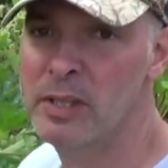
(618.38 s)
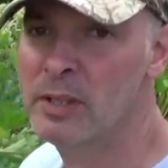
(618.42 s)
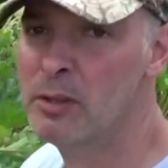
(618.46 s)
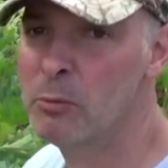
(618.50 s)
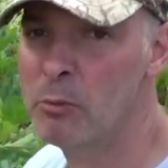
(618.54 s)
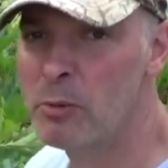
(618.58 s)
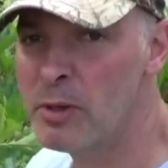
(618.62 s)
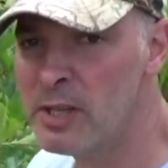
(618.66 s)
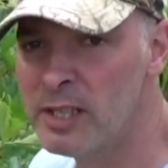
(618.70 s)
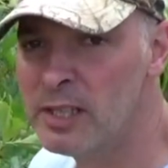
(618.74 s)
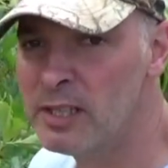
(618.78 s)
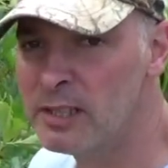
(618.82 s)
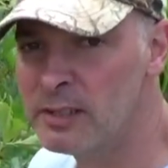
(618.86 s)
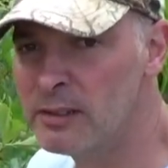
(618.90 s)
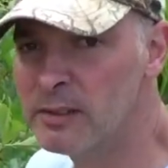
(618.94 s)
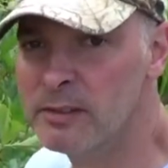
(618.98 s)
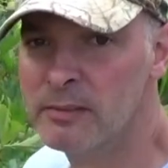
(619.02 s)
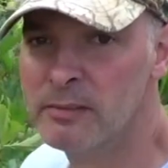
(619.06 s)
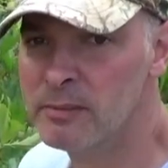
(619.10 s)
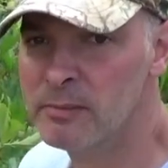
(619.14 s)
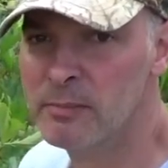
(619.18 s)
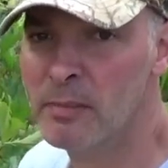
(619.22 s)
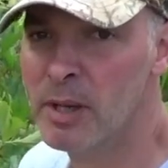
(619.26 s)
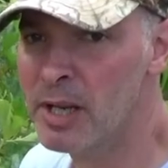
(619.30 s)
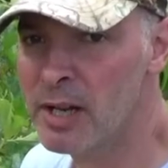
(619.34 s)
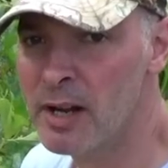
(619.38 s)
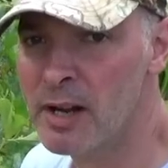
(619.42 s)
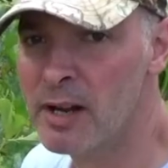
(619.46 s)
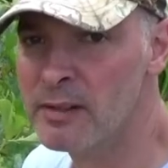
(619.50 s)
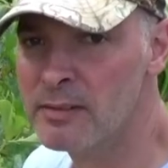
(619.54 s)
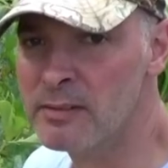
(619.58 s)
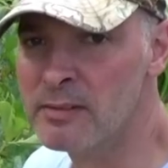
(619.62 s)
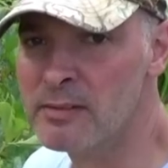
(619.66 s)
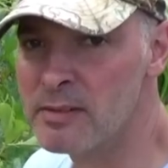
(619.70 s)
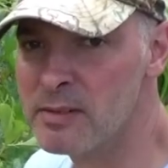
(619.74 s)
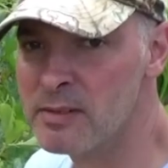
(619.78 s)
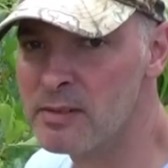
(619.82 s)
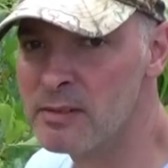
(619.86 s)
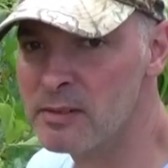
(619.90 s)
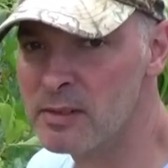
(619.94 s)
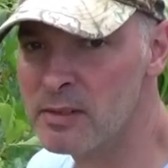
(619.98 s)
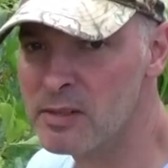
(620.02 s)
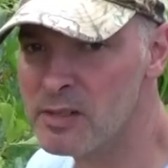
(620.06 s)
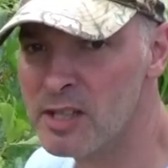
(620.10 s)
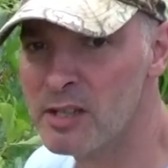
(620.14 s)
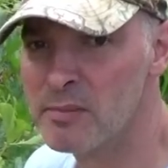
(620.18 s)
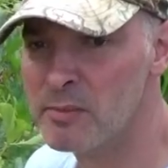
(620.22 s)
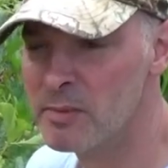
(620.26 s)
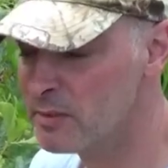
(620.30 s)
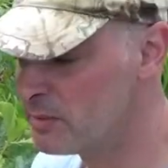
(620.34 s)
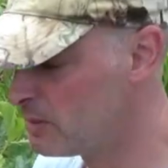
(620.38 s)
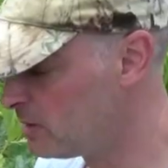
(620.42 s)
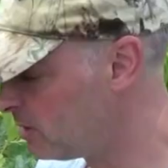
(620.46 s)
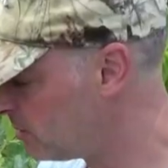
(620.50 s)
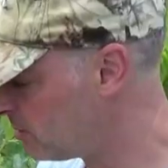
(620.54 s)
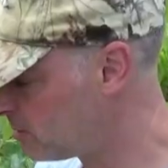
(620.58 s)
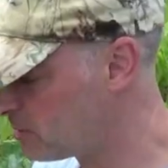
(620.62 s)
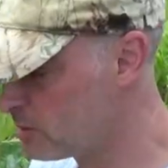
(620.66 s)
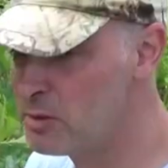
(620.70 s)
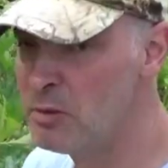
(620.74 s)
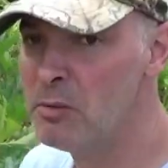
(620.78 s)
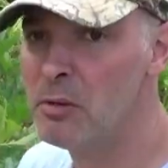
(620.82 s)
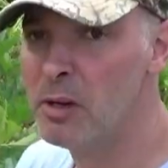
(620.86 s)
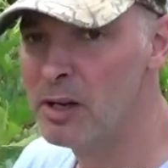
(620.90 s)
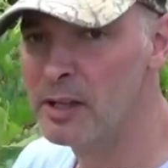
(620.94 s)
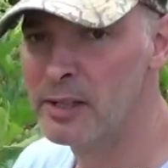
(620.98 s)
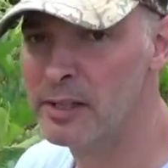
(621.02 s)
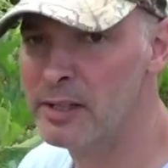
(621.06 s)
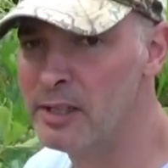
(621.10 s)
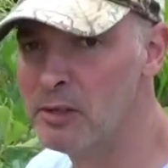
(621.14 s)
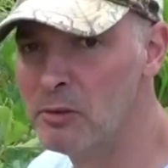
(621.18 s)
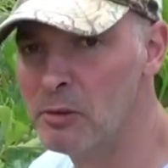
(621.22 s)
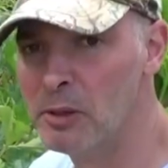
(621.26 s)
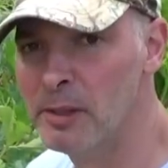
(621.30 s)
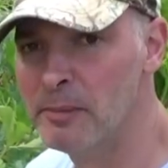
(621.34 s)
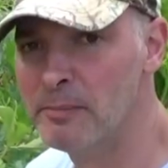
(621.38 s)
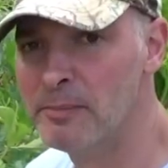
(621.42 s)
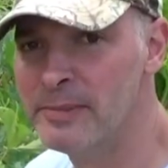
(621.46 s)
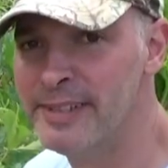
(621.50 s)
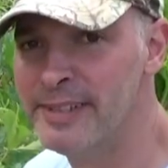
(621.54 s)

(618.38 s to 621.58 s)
weeding my gardens this time of year. It's too hot anyway.